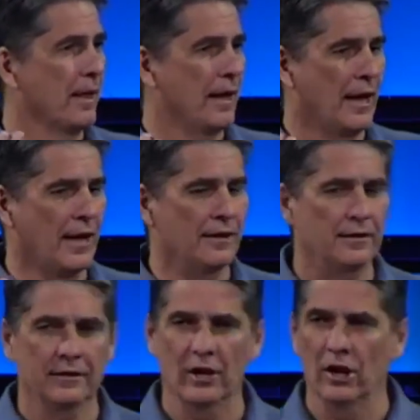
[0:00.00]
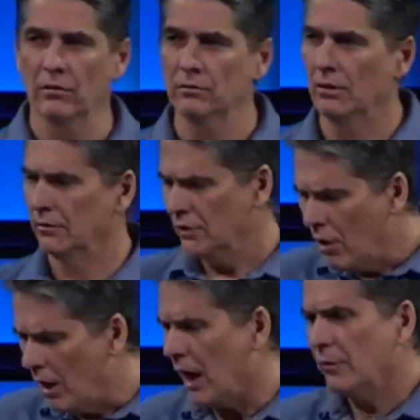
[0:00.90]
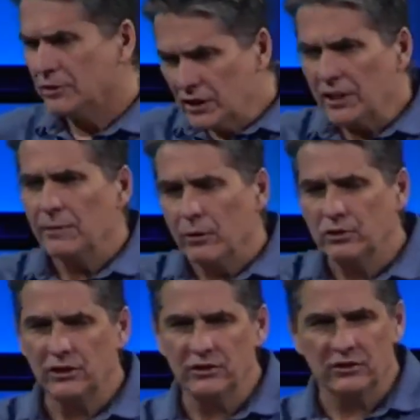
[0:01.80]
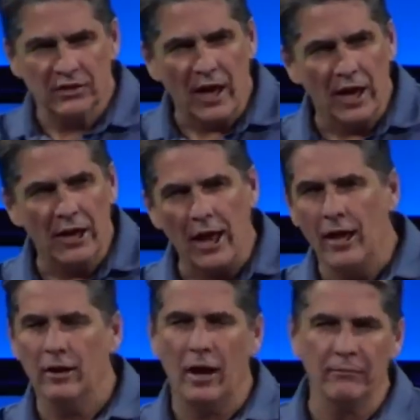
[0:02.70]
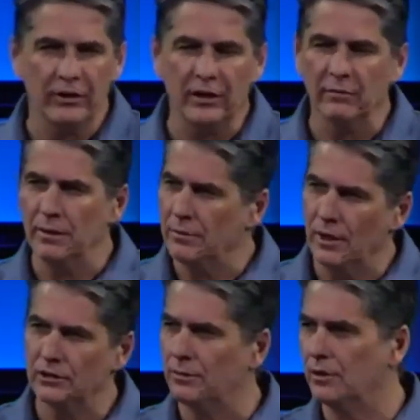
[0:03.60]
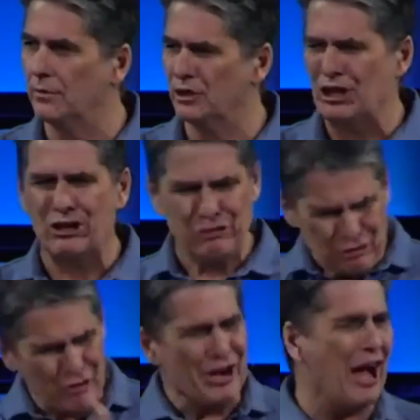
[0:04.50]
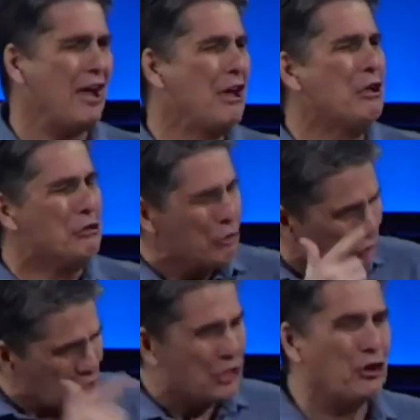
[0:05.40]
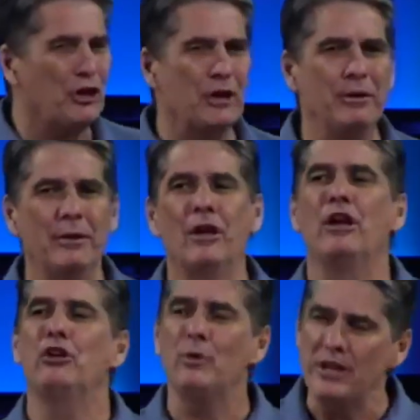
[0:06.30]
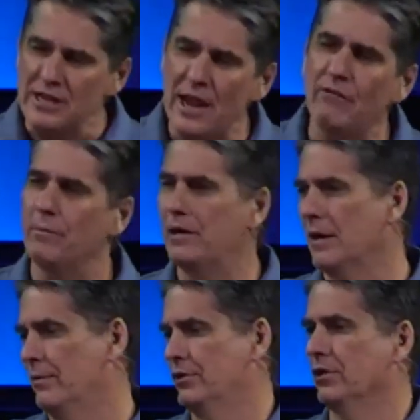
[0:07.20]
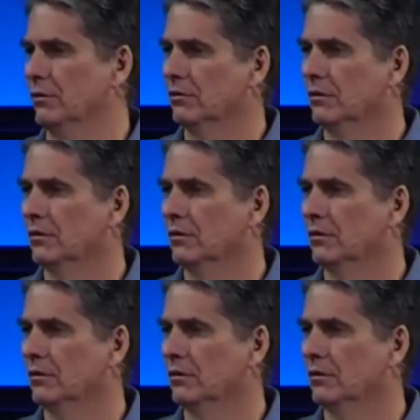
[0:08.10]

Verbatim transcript: And, you know, you know, I was thinking about what Jesus said, and I'm thinking maybe I should be number two. You're not, you think you're going to be number, you would never be number two.